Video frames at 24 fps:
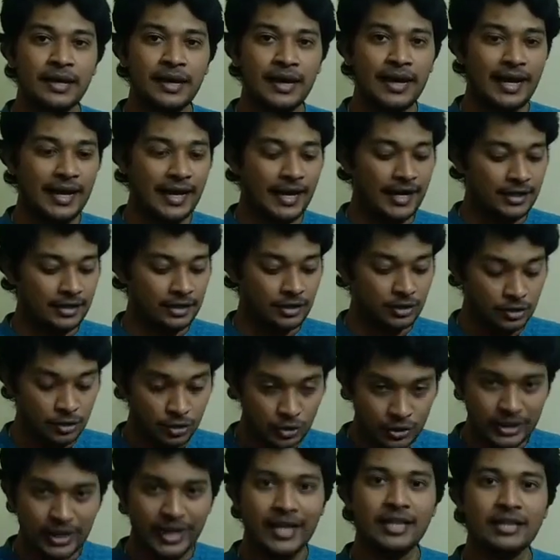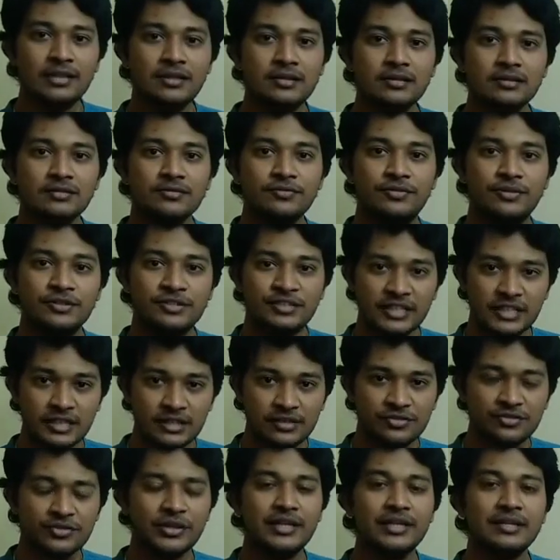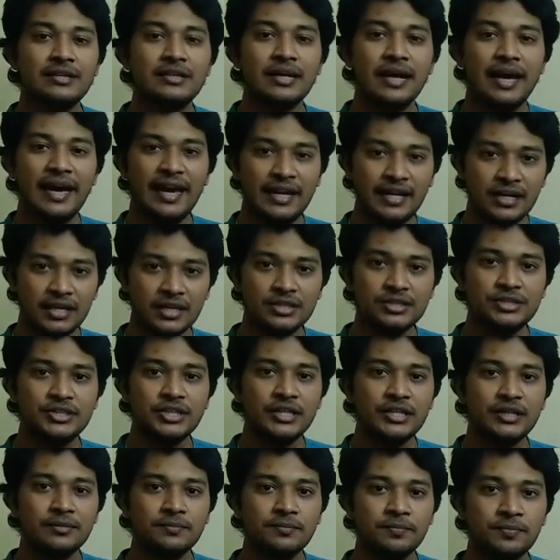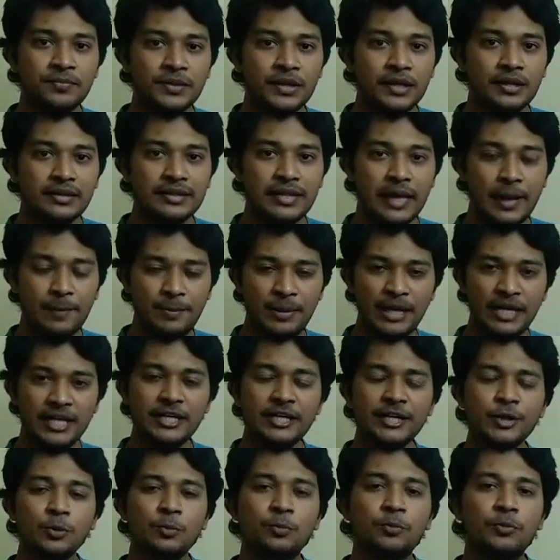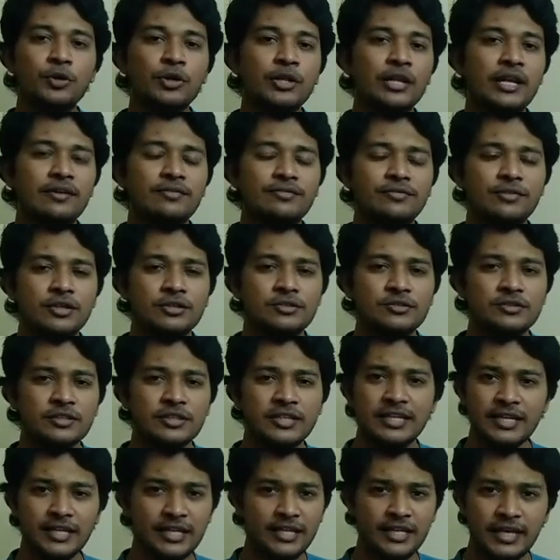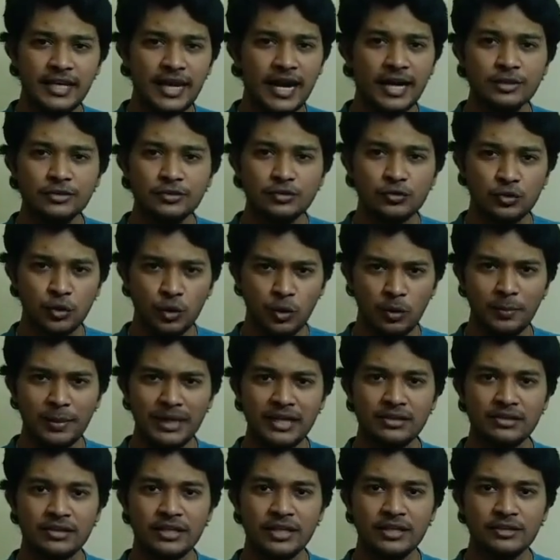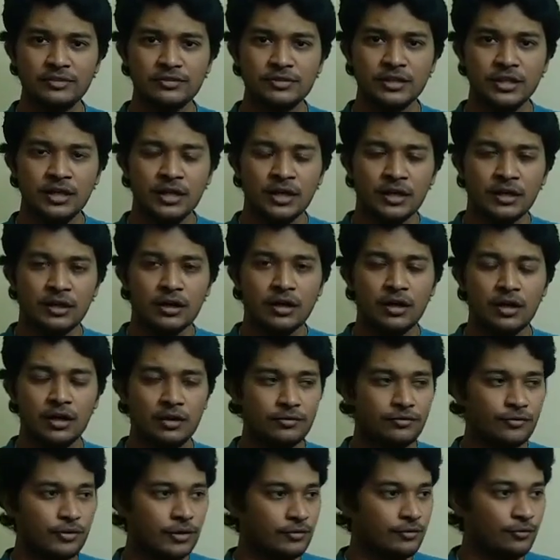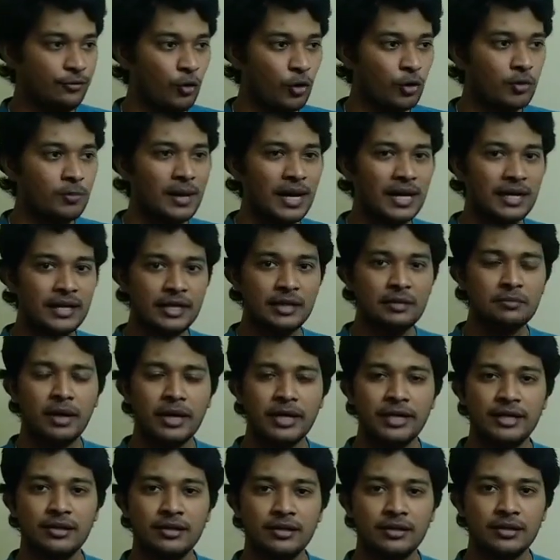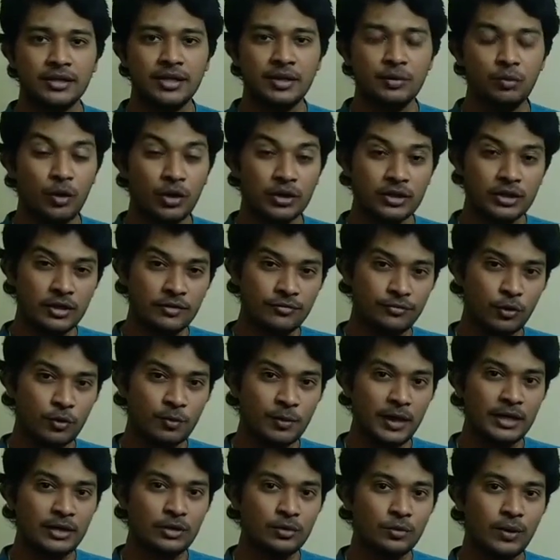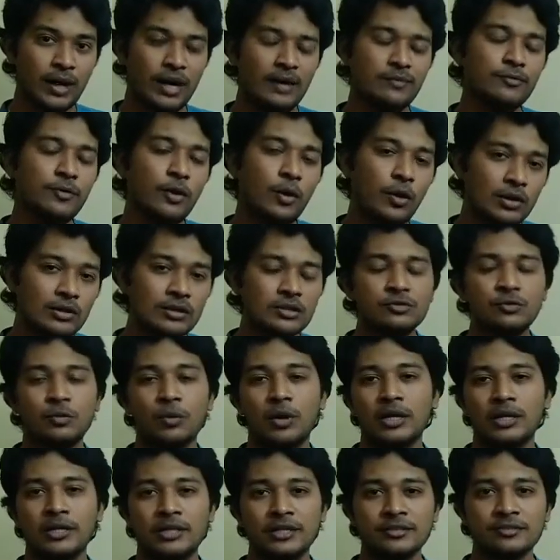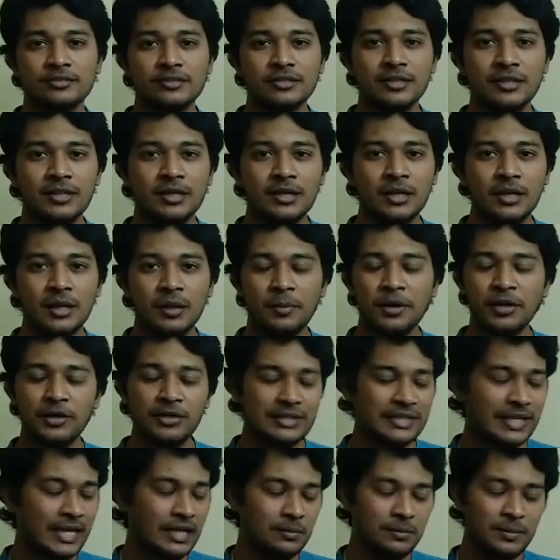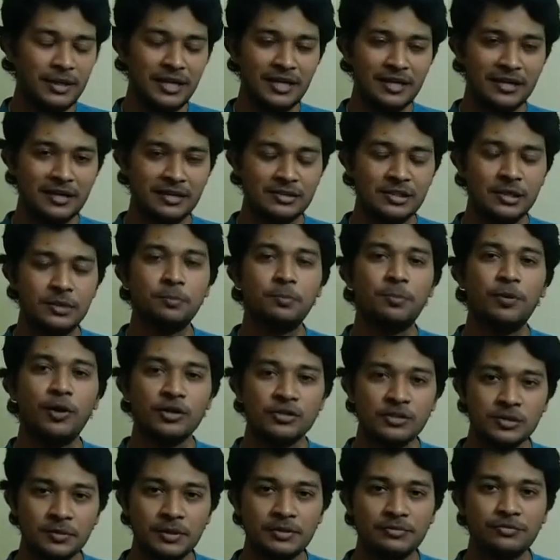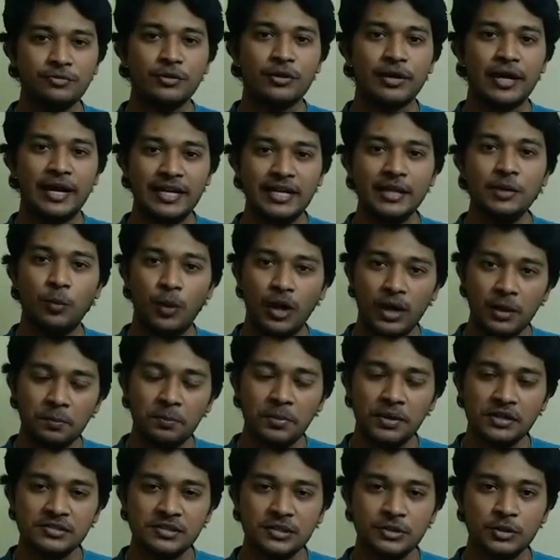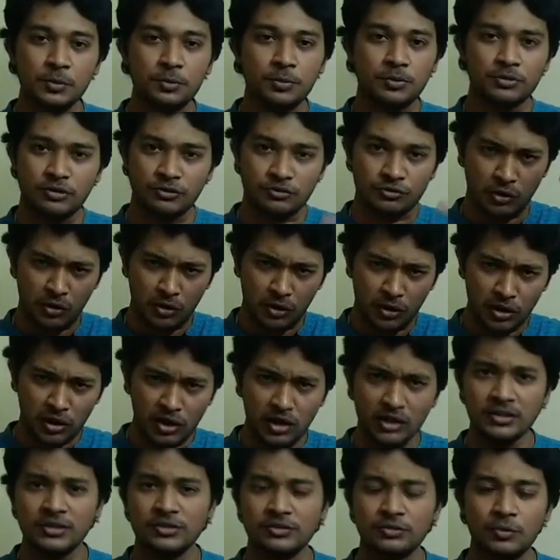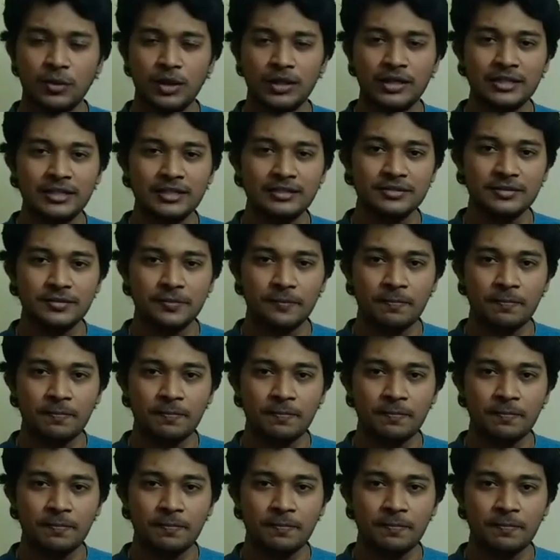and good health, physical strength, energy, the ability to put in efforts. He had so many things for a foreman in mind. He wanted a foreman to have all these qualities. But you tell me, is it possible for any one person to possess all these qualities?